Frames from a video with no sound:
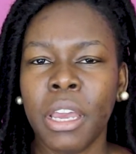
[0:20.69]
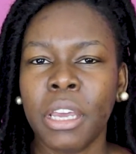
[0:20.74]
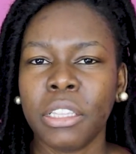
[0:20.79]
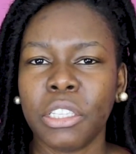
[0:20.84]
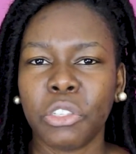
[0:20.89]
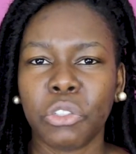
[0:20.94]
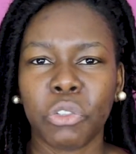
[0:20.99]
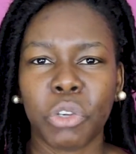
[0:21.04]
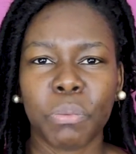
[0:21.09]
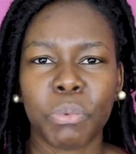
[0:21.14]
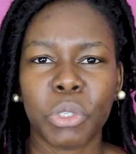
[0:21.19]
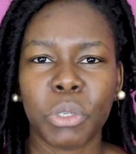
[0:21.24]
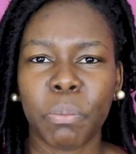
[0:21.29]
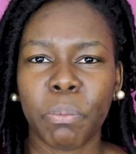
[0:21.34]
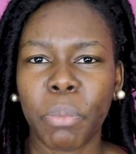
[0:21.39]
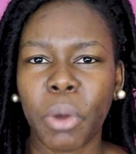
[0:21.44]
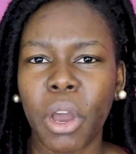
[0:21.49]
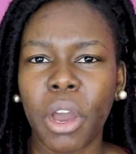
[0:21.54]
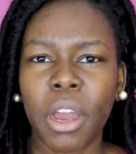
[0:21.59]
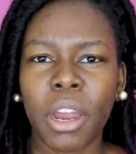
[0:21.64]
description
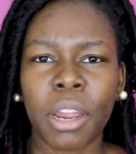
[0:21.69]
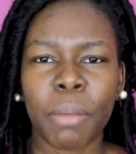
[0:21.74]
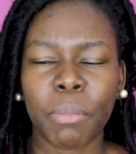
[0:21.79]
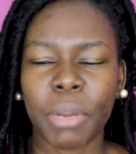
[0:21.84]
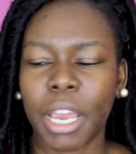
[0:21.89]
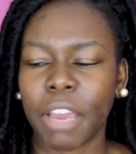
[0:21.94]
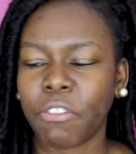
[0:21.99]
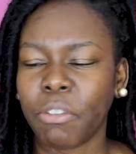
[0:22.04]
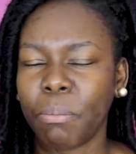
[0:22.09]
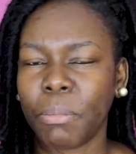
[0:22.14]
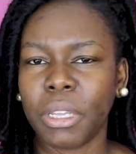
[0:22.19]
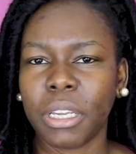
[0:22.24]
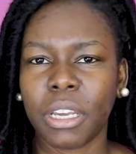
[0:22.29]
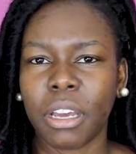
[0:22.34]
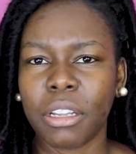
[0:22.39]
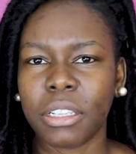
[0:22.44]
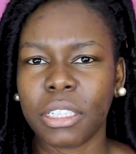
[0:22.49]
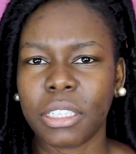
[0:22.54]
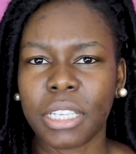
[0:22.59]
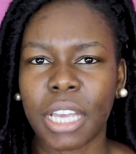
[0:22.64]
bar. I'm going to have them linked
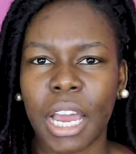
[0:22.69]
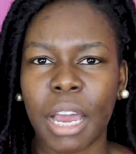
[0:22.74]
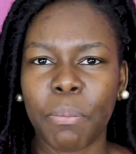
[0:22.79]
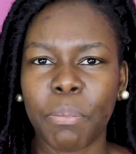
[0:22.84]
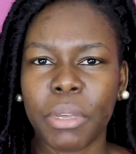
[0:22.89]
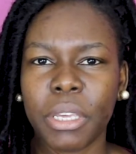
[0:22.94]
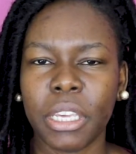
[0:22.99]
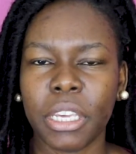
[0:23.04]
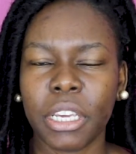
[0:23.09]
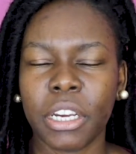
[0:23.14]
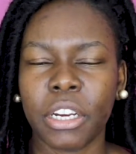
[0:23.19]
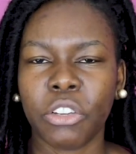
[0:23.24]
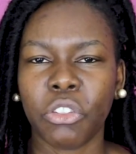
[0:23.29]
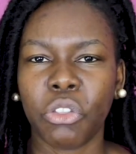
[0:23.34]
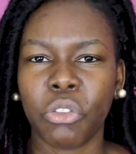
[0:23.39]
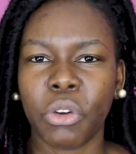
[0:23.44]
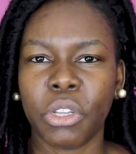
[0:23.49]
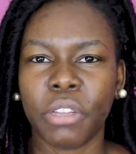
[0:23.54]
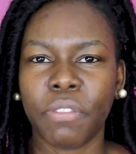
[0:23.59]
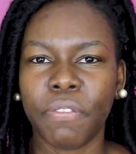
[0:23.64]
on the top here
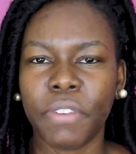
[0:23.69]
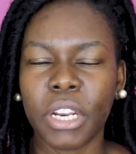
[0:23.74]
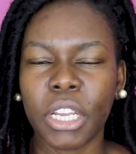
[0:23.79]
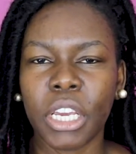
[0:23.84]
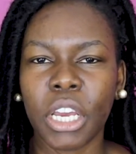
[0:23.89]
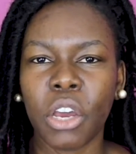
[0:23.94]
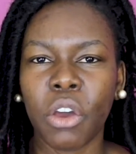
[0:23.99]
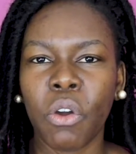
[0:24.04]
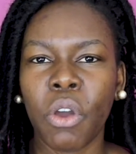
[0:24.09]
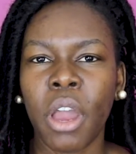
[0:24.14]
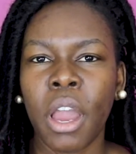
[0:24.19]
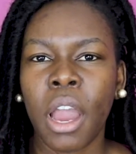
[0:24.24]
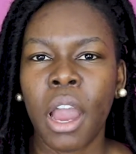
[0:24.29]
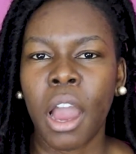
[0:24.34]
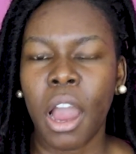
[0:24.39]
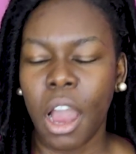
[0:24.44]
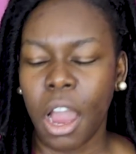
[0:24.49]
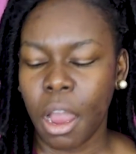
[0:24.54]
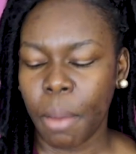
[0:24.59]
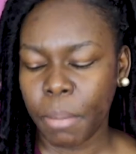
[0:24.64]
throughout the video.
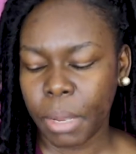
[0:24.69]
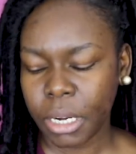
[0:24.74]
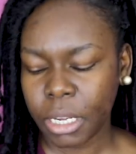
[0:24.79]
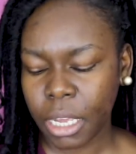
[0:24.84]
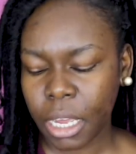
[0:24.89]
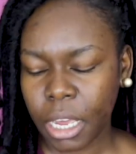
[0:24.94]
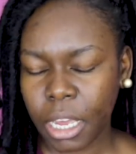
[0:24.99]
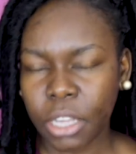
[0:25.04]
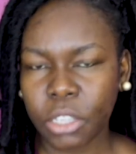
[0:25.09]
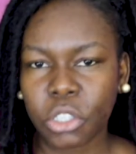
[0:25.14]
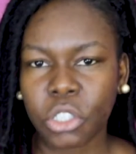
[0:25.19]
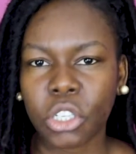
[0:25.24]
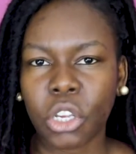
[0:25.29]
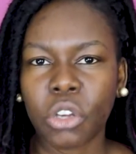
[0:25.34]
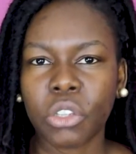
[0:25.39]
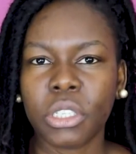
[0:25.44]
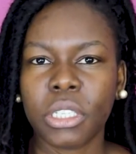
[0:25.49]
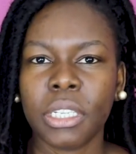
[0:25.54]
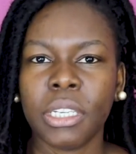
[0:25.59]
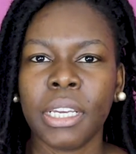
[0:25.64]
And yeah,
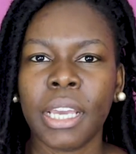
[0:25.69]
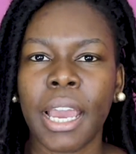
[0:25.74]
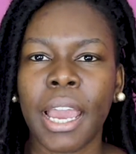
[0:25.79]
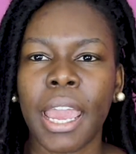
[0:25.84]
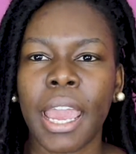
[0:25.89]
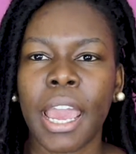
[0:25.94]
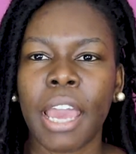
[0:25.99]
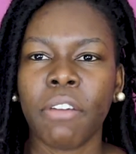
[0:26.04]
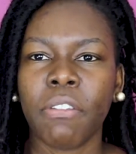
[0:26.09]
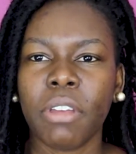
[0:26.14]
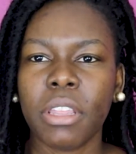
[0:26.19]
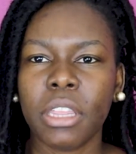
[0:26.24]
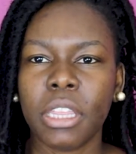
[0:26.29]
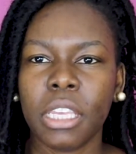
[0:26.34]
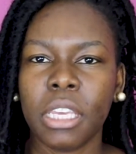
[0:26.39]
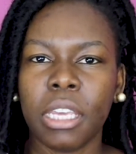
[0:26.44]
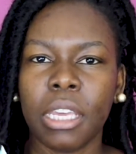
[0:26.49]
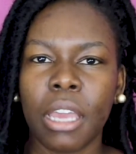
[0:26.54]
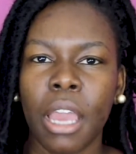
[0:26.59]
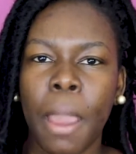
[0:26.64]
so today I have
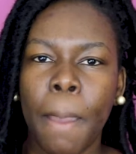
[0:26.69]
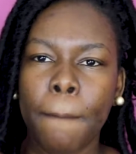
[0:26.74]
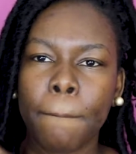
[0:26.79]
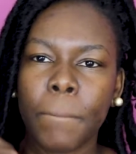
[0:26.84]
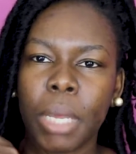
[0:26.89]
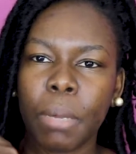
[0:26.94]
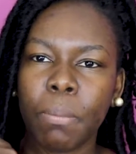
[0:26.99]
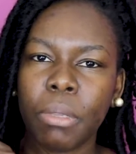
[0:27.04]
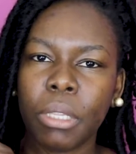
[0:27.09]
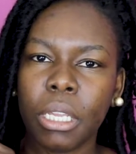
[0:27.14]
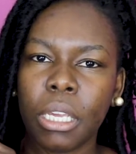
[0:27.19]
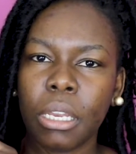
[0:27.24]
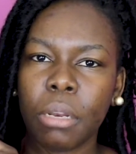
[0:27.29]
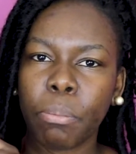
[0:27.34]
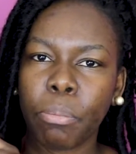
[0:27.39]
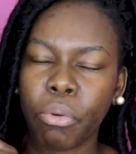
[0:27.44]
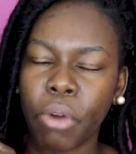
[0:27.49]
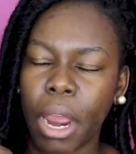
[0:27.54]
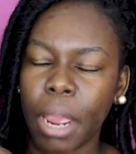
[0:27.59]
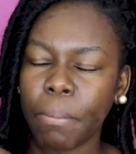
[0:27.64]
the
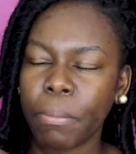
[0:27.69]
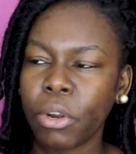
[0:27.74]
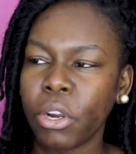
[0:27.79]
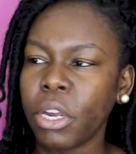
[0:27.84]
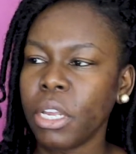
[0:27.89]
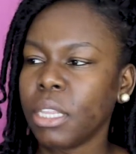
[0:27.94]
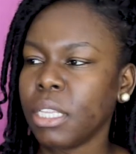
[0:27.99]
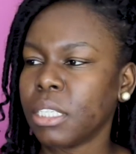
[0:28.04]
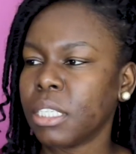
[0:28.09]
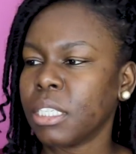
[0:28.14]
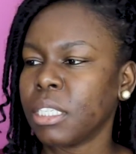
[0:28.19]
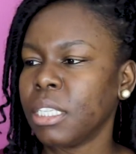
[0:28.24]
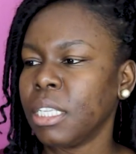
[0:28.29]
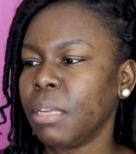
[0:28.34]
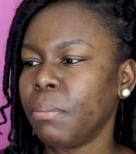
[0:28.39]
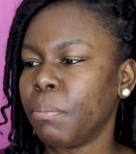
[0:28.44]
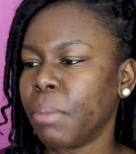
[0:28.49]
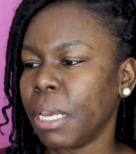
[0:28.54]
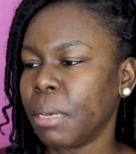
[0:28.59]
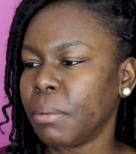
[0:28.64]
Maybelline primer. This is
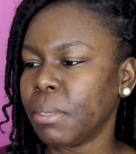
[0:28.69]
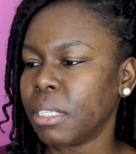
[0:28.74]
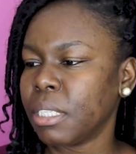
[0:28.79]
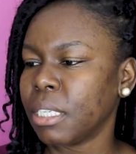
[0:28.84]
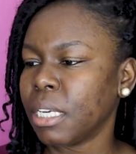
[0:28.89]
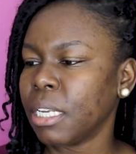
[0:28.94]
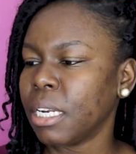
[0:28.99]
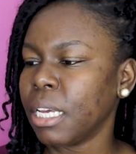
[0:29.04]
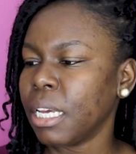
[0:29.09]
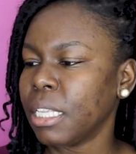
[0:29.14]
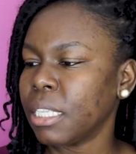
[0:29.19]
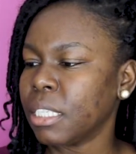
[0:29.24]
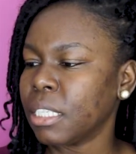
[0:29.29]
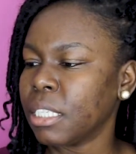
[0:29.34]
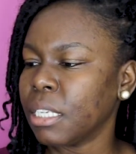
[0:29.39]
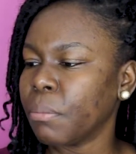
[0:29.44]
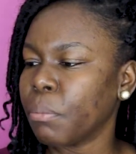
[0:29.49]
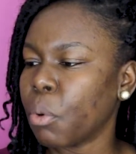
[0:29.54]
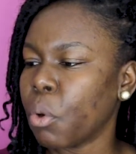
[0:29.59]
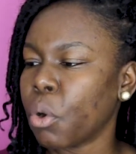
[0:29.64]
the Baby Skin
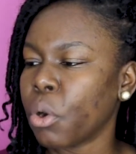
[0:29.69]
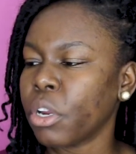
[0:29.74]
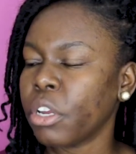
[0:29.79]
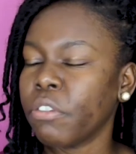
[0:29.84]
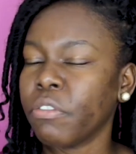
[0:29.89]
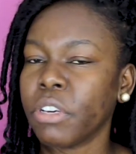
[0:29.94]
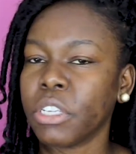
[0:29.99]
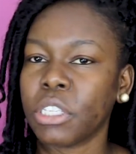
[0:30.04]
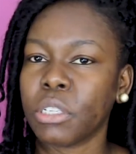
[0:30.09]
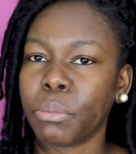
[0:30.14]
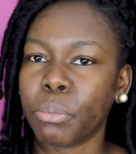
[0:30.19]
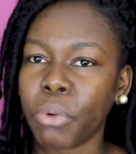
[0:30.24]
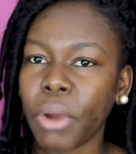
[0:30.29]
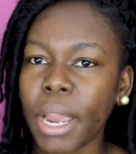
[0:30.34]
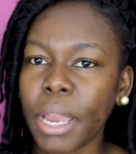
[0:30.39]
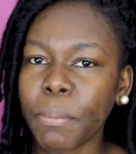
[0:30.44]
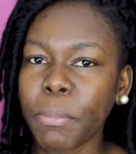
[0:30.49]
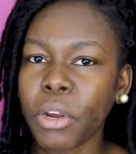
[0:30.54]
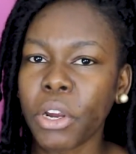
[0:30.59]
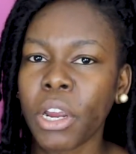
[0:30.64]
Instant Pore Eraser
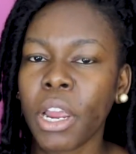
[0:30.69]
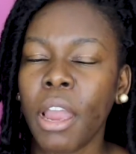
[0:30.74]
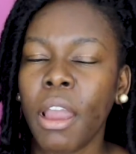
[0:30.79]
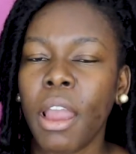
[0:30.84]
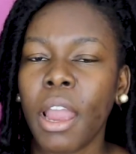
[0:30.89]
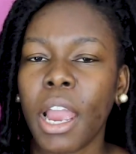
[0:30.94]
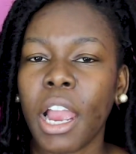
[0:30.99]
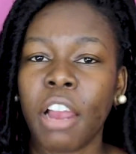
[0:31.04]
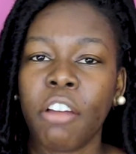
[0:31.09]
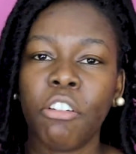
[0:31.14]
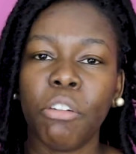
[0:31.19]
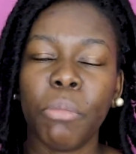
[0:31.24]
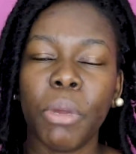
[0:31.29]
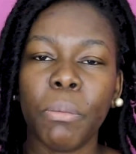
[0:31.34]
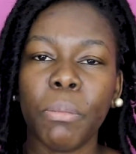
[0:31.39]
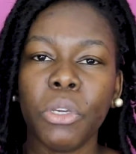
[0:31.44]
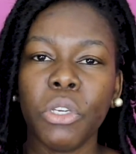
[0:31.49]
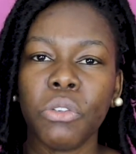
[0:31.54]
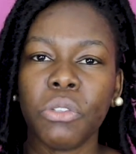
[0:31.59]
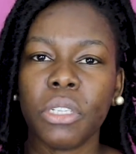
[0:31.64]
Primer. I
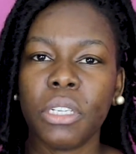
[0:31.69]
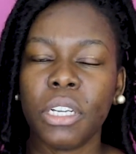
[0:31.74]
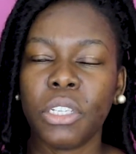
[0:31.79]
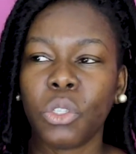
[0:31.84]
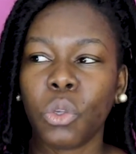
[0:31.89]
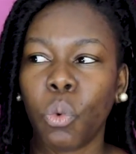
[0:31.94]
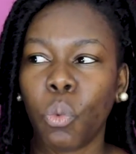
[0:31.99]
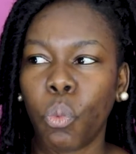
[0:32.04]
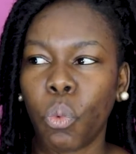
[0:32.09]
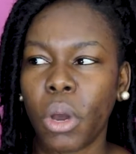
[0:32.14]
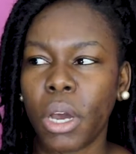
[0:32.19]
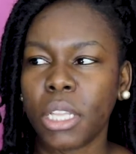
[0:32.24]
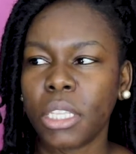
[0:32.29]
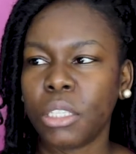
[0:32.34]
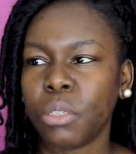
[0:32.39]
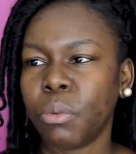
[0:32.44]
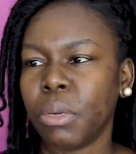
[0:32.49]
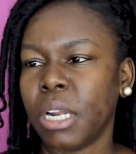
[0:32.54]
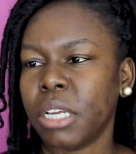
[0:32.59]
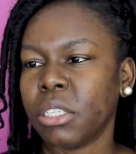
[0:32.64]
remember using this
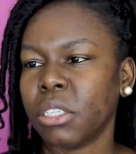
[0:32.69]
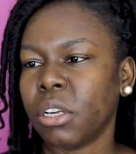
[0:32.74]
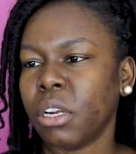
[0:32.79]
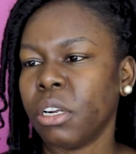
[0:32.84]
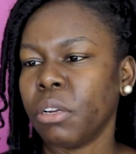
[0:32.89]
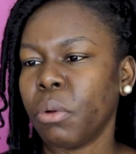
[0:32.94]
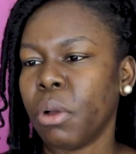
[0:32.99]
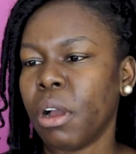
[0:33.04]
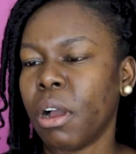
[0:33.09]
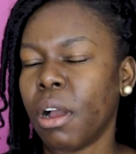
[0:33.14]
once when I start